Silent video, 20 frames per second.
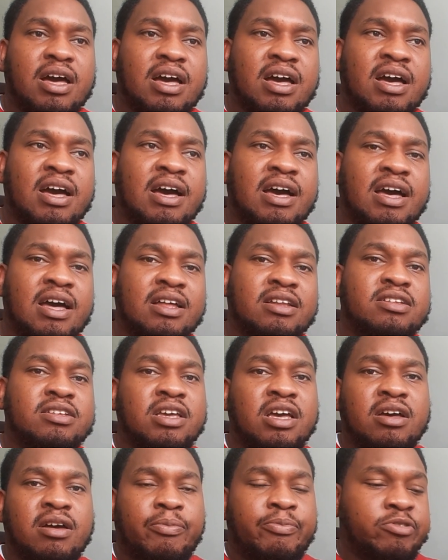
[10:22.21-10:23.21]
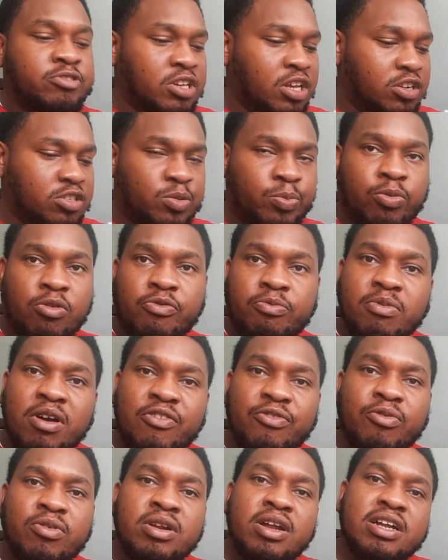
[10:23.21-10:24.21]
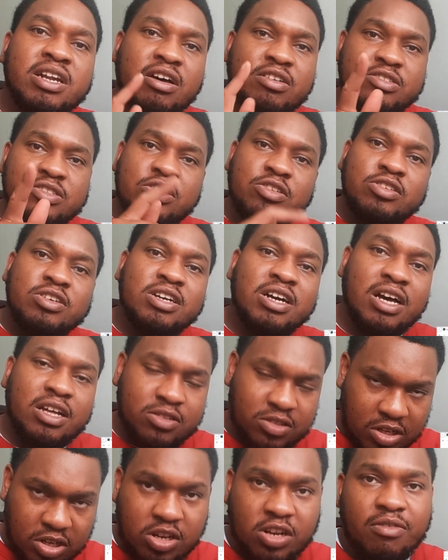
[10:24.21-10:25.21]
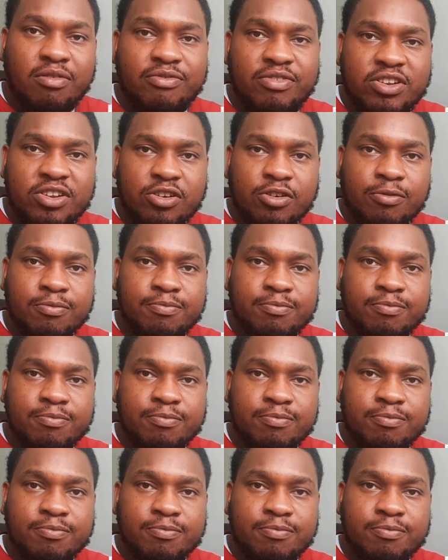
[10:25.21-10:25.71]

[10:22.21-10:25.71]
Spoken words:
and yeah, appreciate the support from everyone, and I'll see you guys in another video.